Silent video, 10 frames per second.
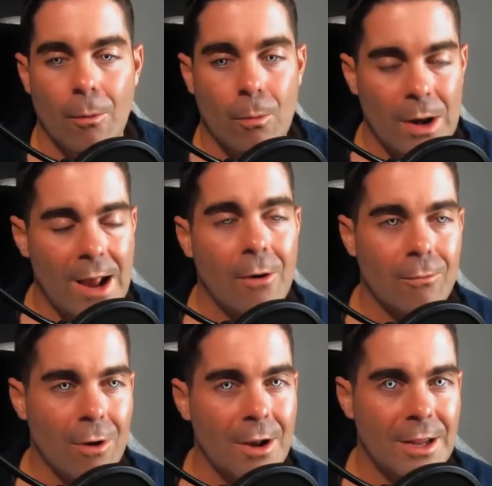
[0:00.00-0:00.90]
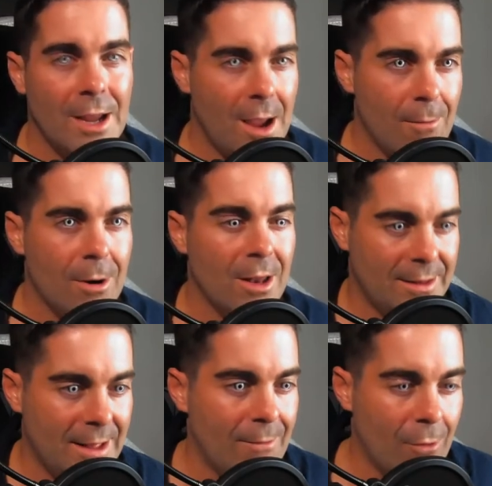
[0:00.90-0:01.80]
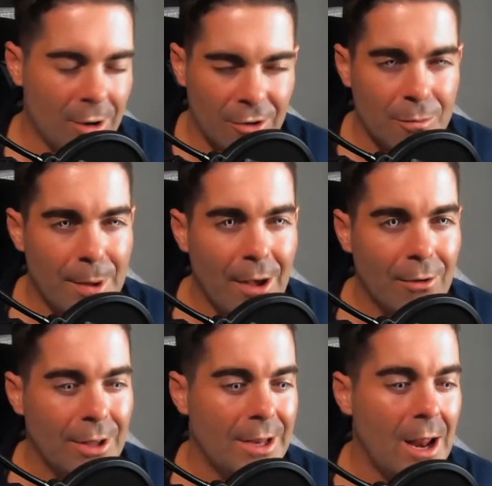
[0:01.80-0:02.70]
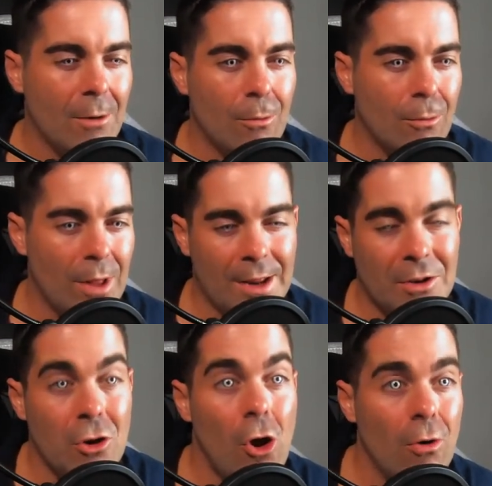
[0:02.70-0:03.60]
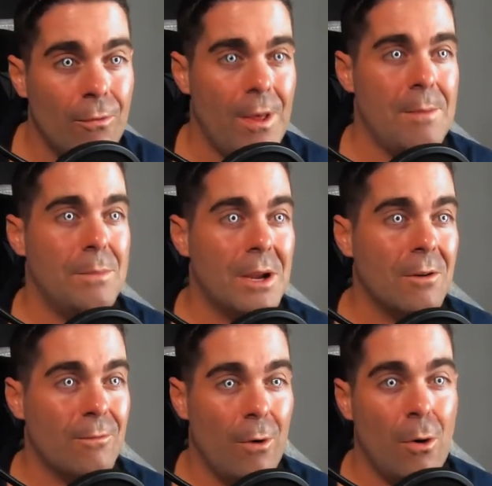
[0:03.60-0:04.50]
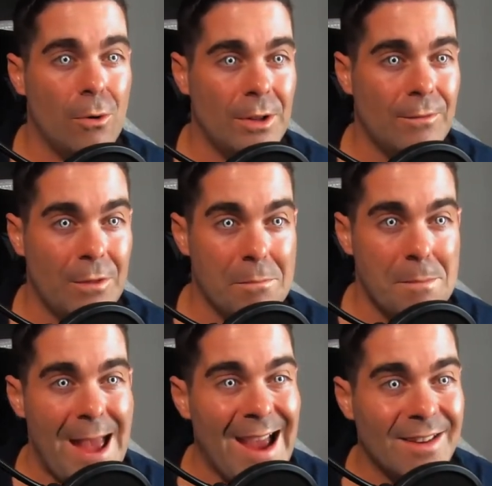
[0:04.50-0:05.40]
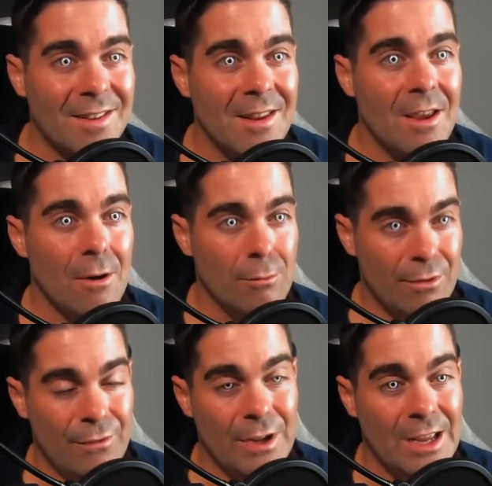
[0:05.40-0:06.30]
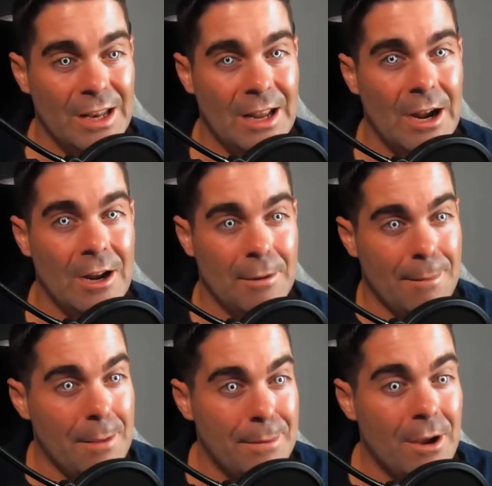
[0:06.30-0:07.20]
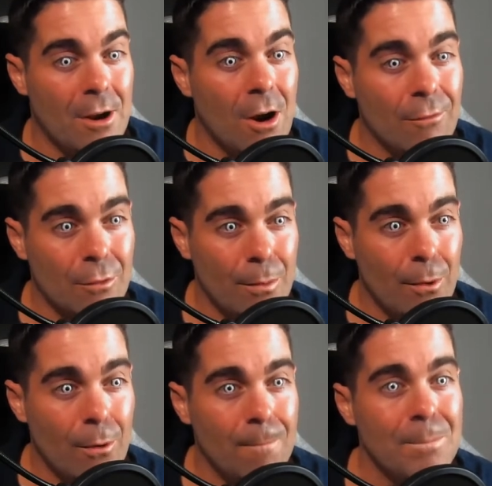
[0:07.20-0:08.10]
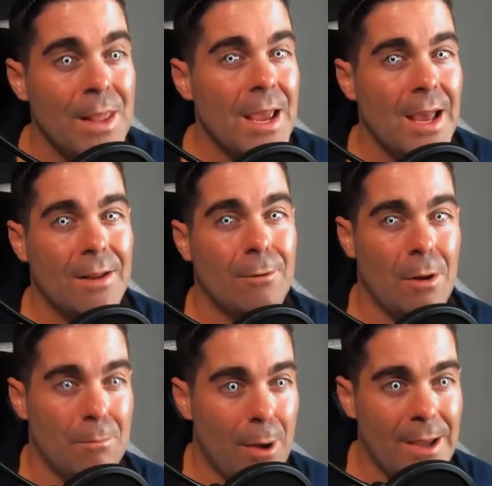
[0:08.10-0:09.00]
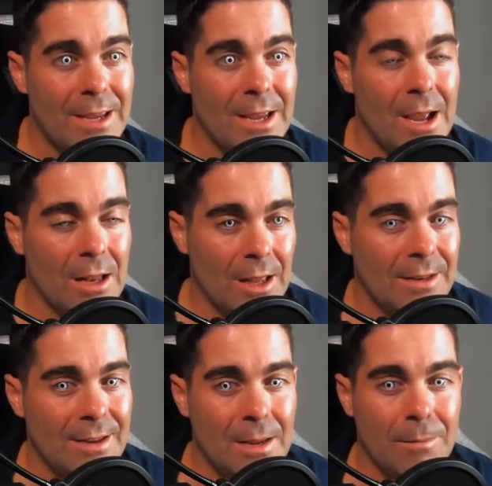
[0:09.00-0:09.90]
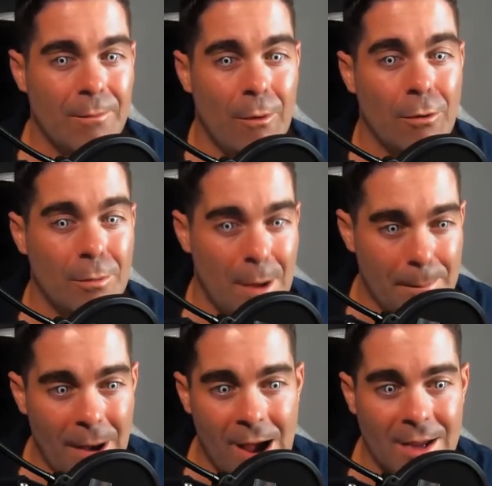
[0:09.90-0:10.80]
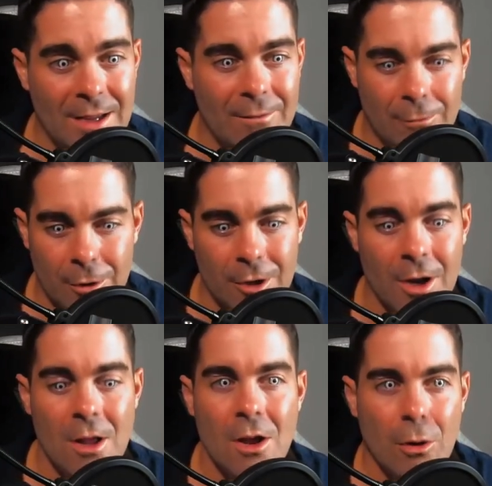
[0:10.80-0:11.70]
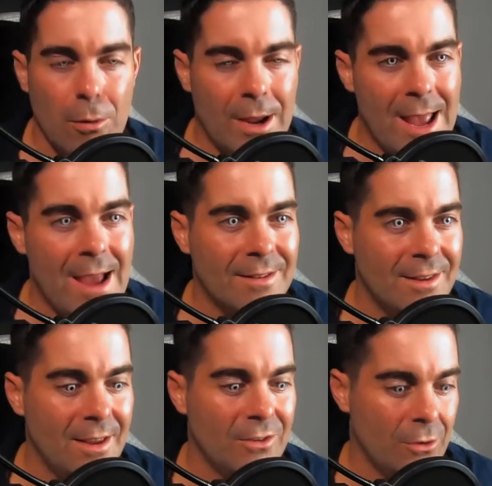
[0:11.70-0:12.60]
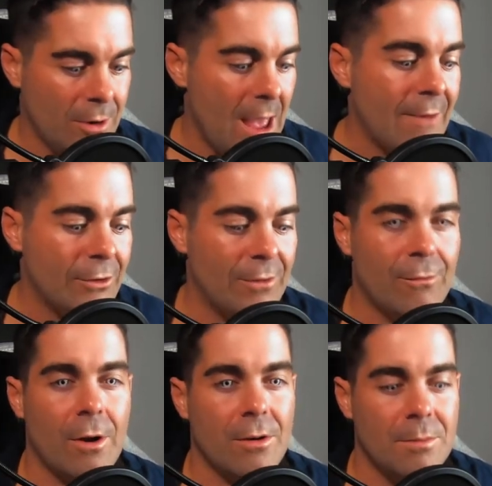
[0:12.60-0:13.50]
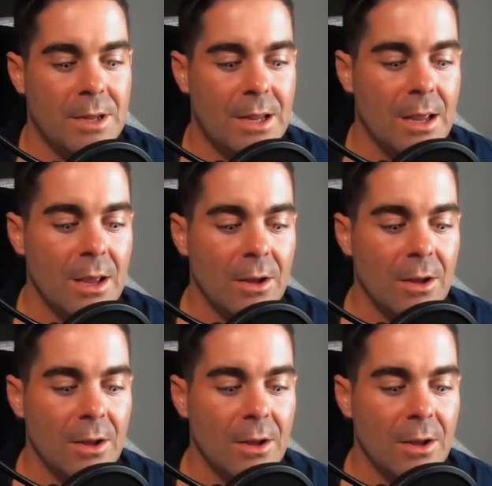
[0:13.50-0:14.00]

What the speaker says: When I go running, I wear that runner's belt, and I don't like know if that bigger phone, if the max would fit in there, and it might be uncomfortable. And then when I'm biking, I like to keep the phone in my pocket for quick access or have it in front of me.